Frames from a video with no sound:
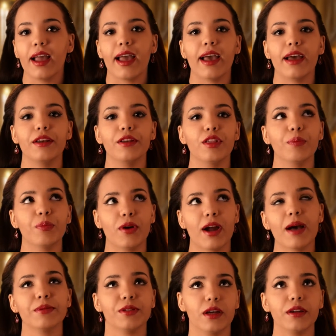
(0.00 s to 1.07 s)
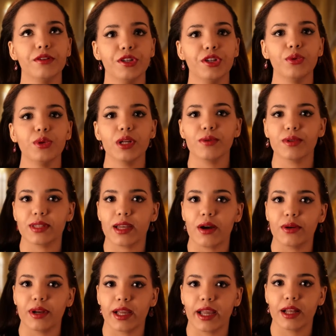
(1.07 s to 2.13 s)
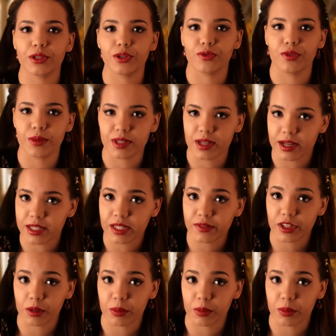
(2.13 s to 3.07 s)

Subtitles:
And the perhaps unduly resounding answer from the scientific